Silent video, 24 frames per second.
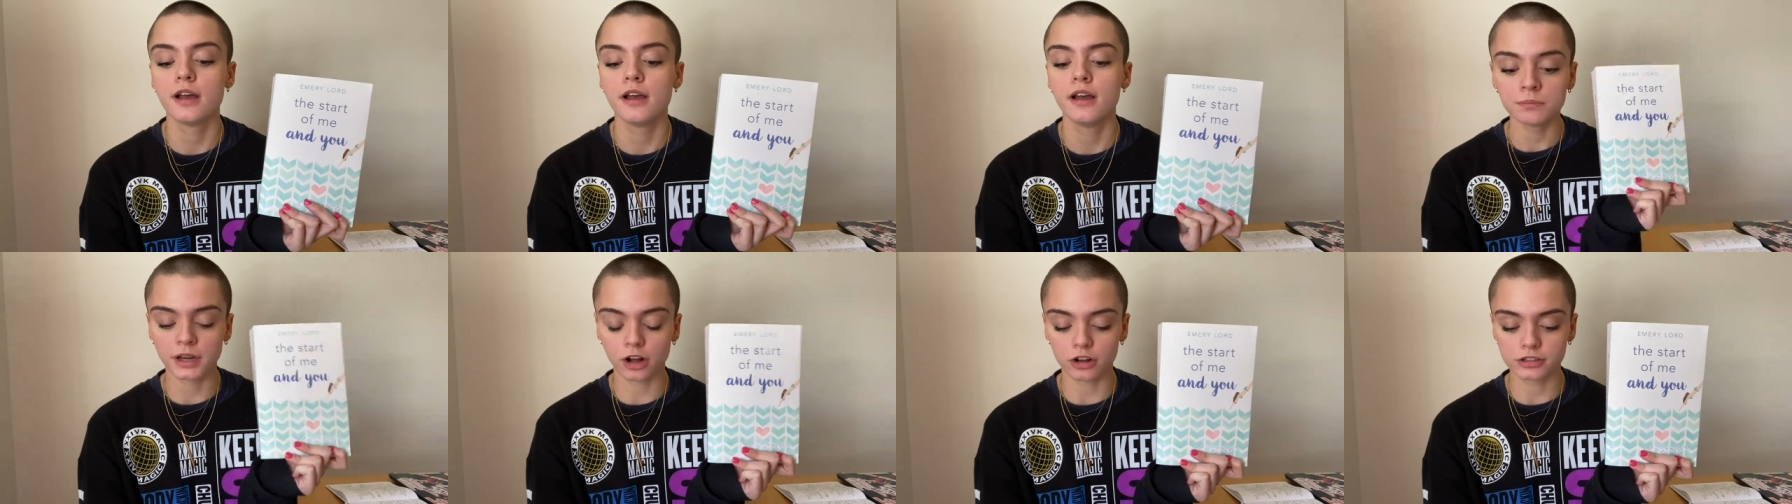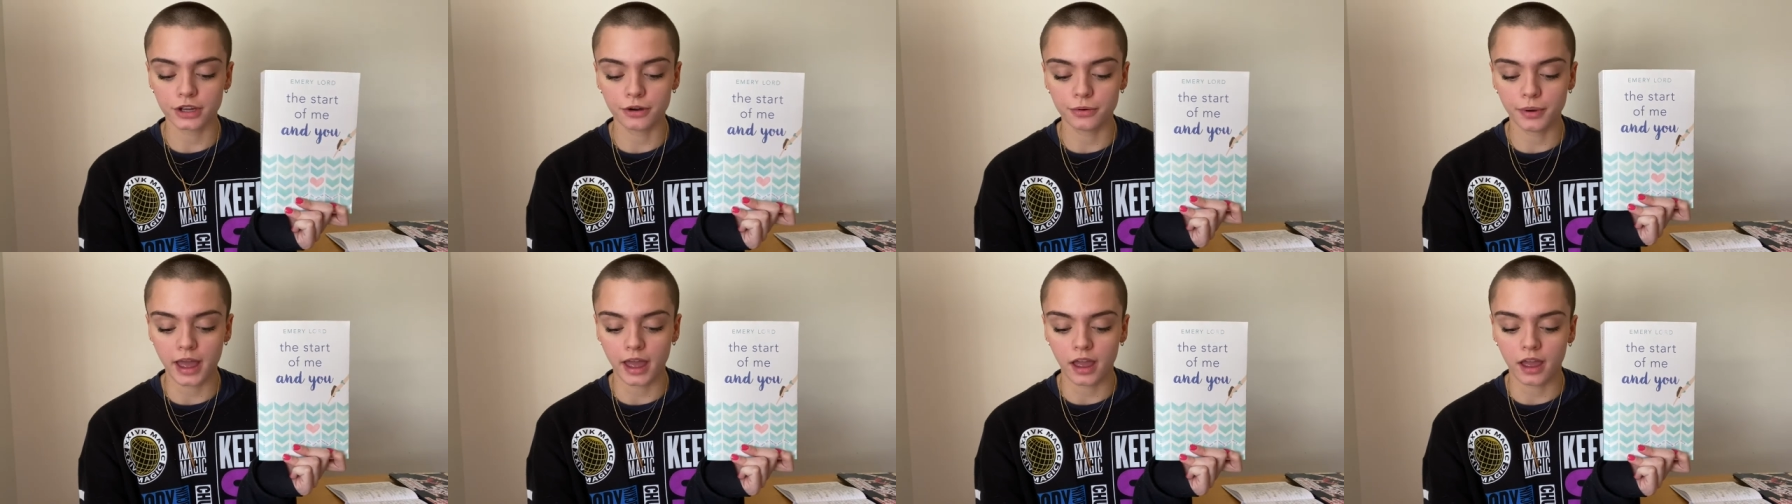but
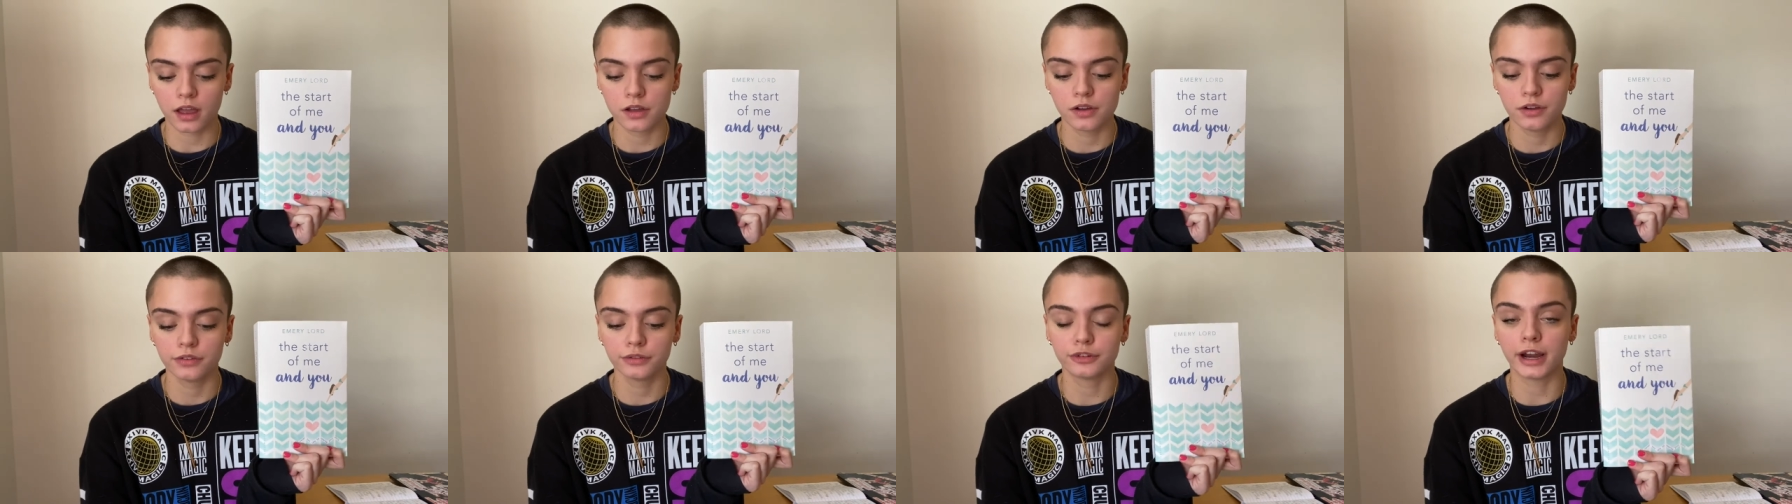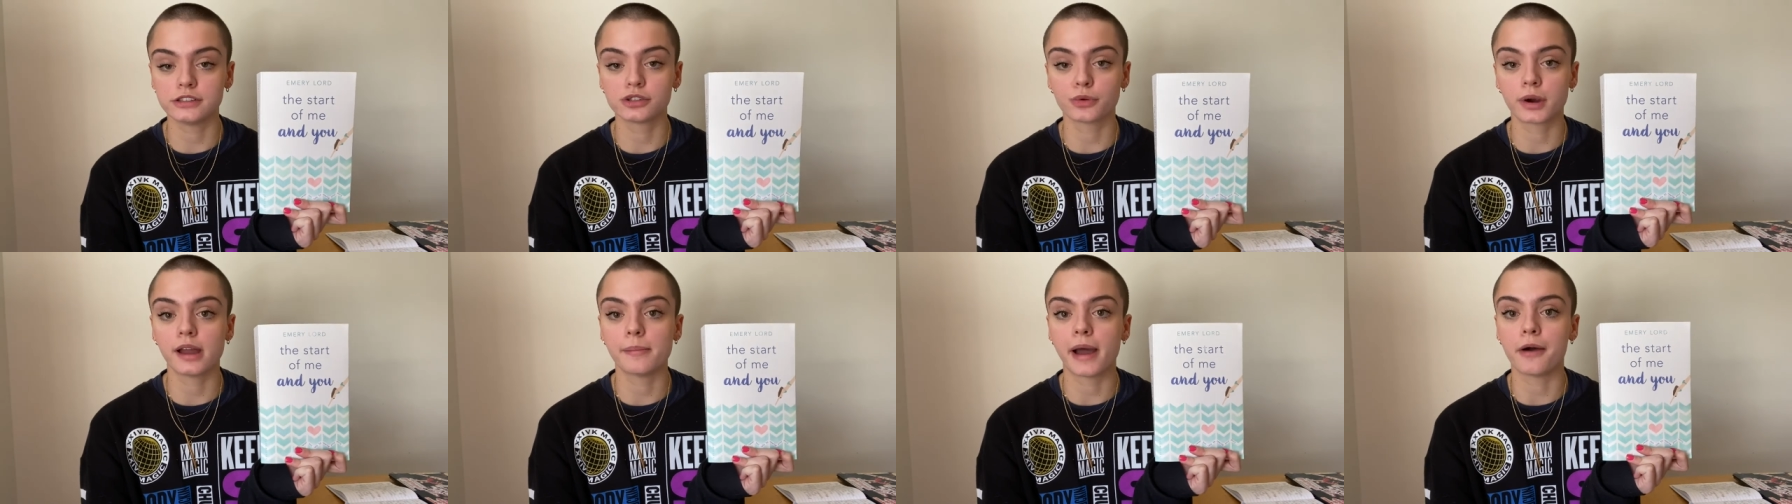also a great
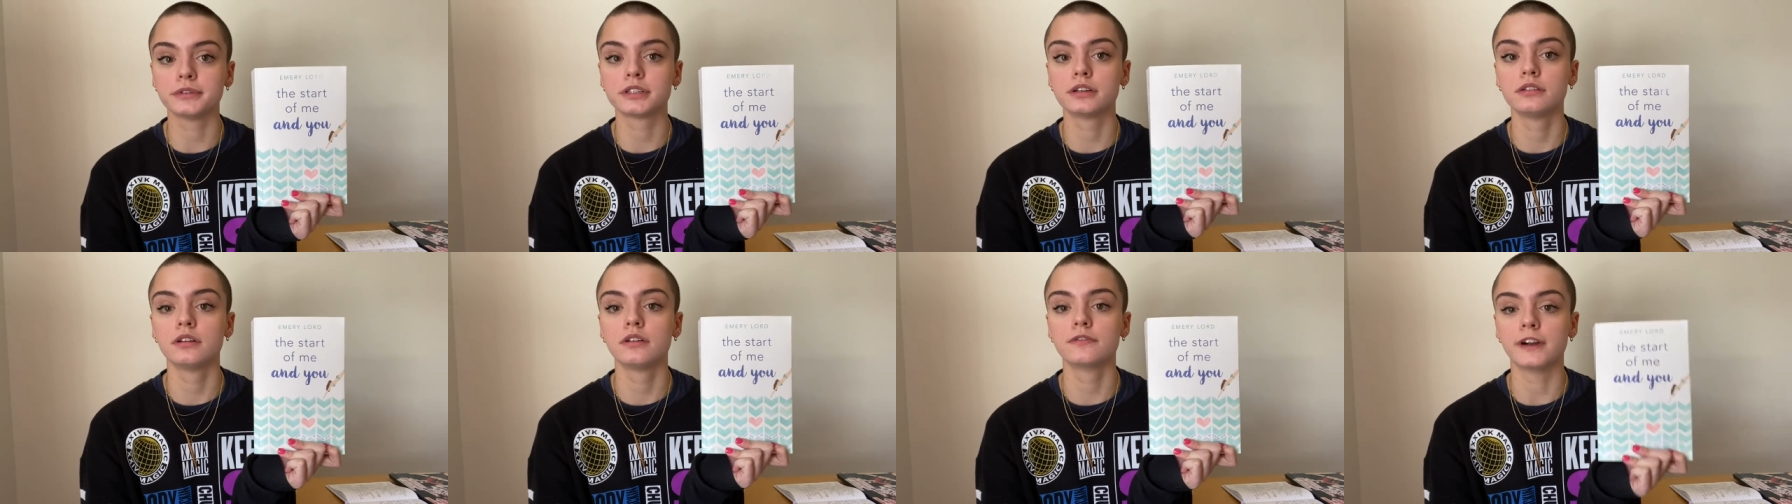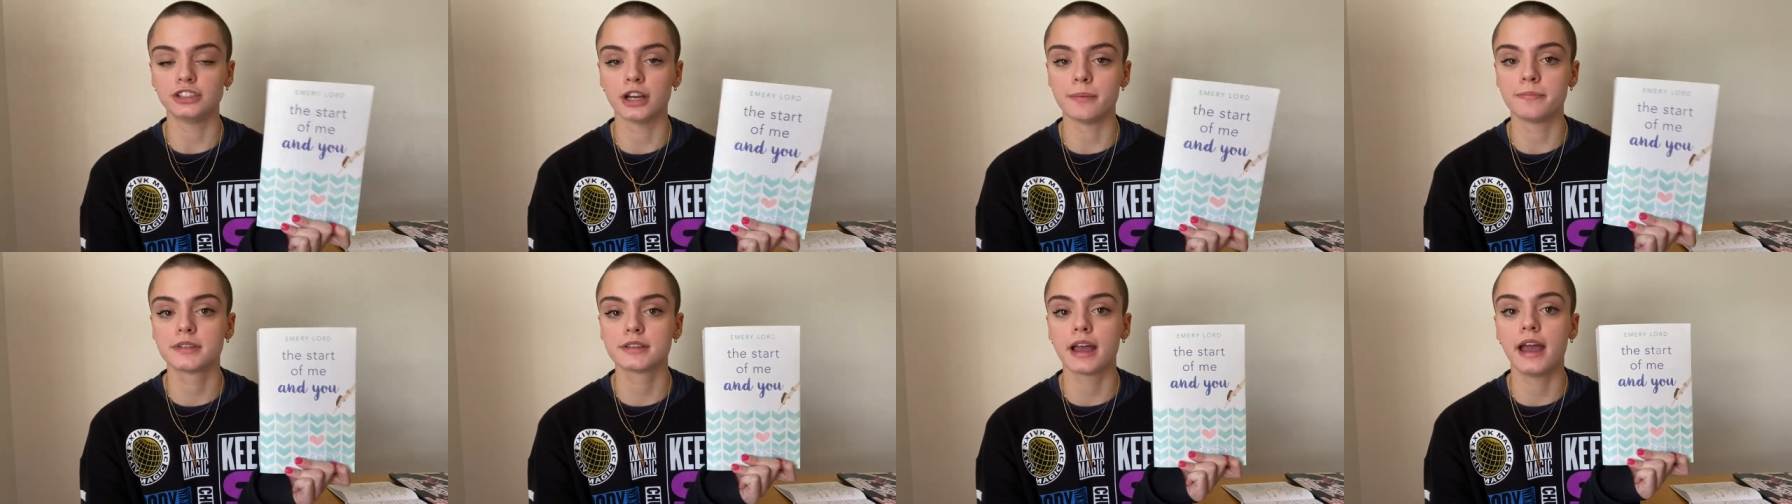story about
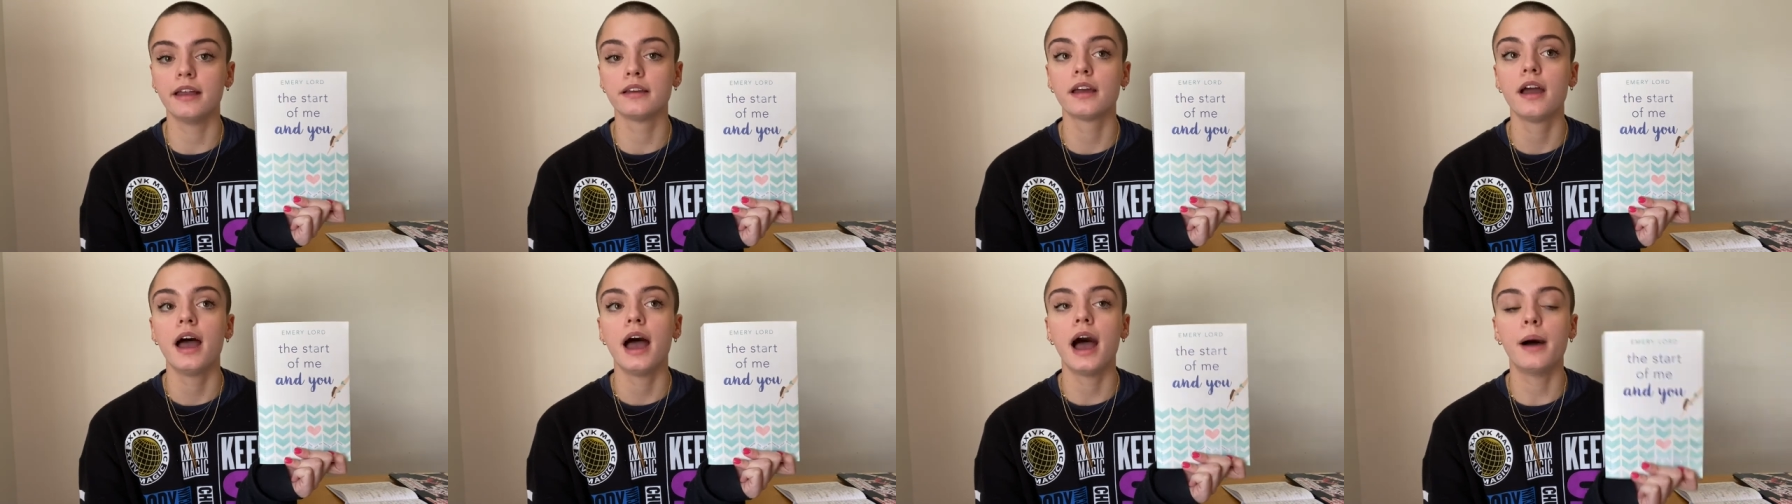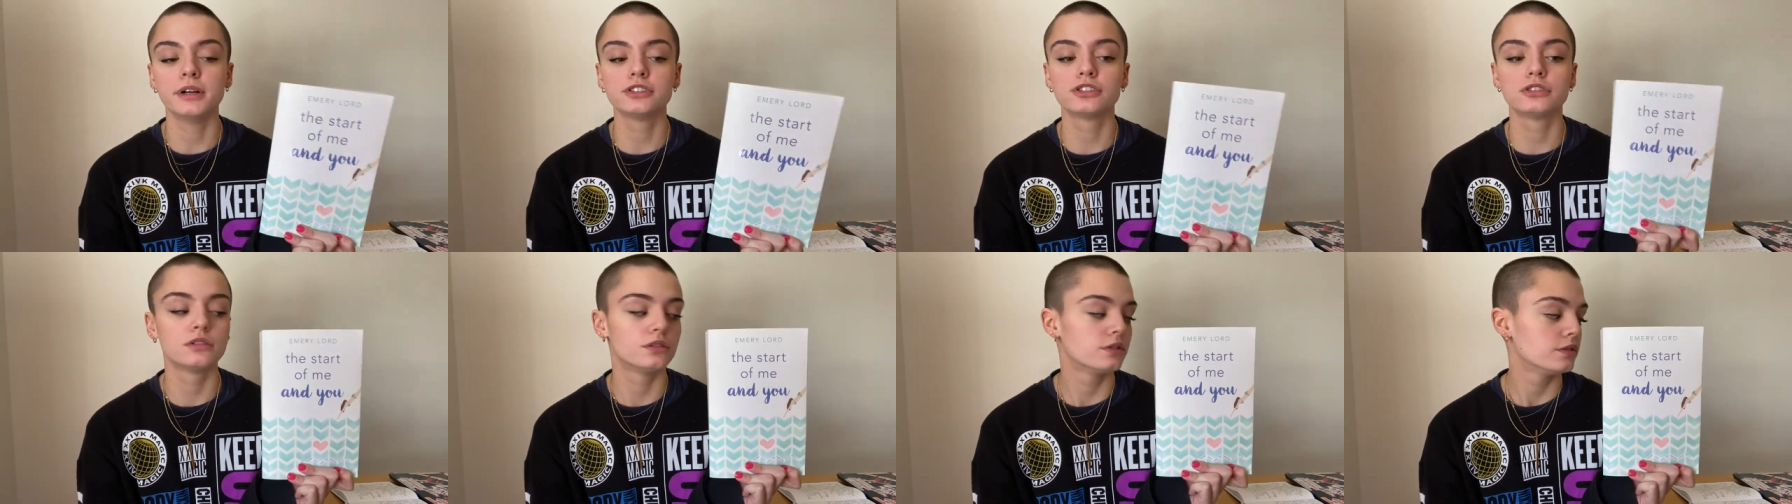friendships and how
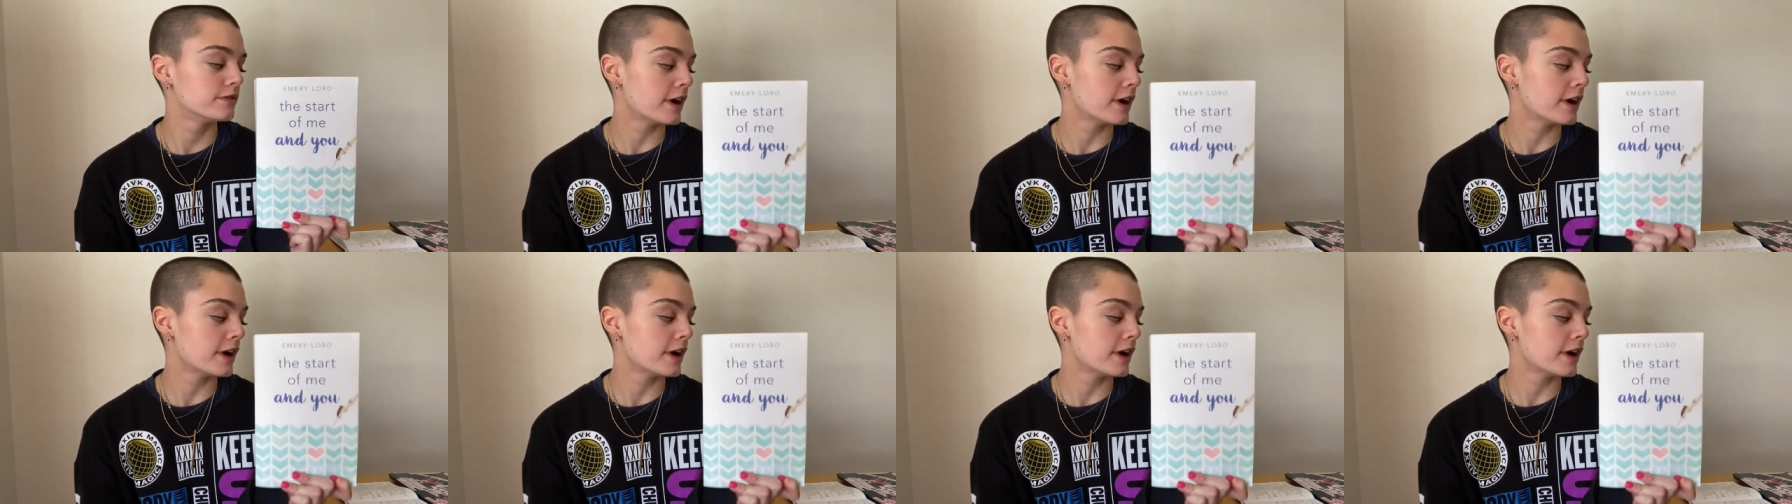much